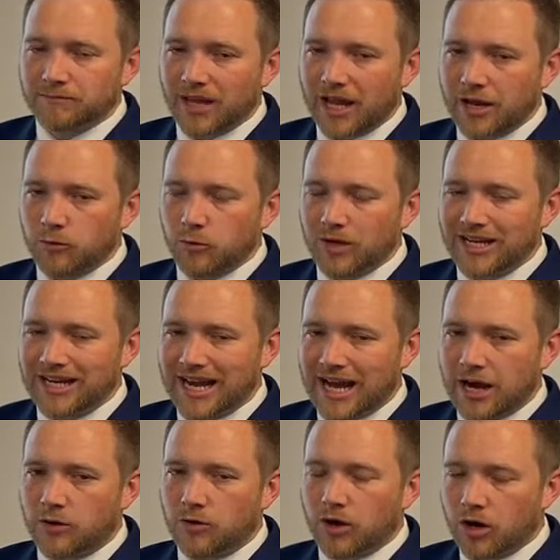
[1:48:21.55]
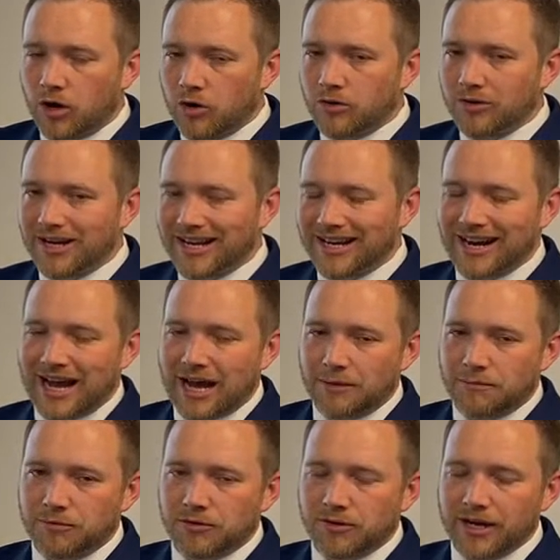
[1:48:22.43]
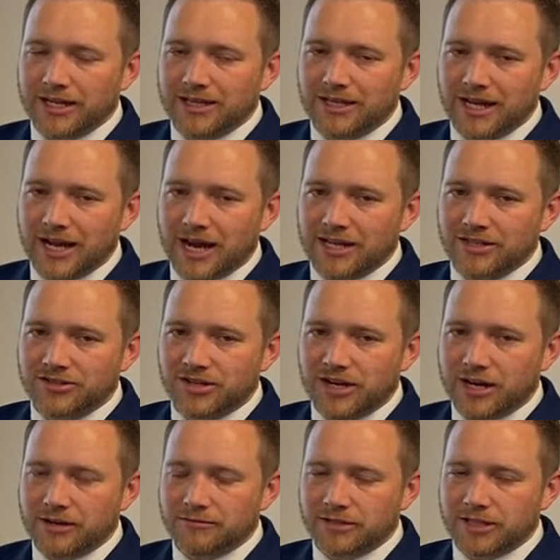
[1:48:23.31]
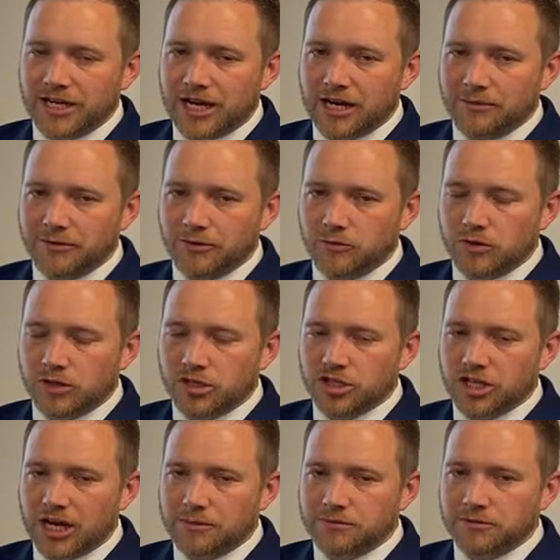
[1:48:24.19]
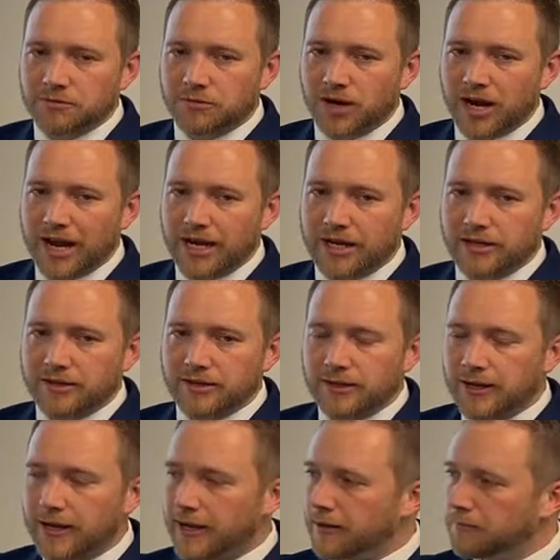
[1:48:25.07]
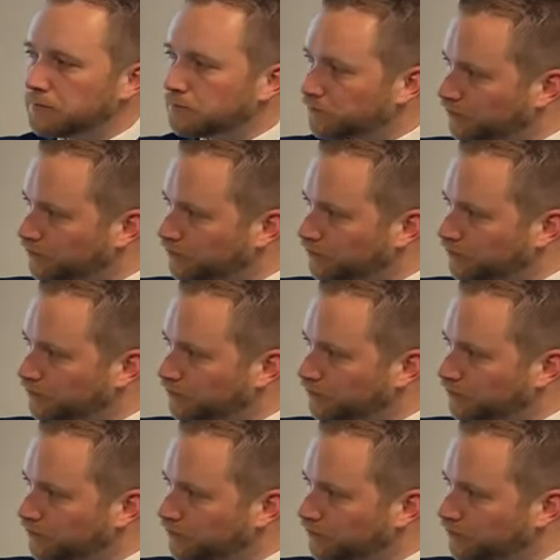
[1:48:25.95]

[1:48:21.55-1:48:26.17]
and we now own and operate the Einstein Retirement Workshops brand. Okay?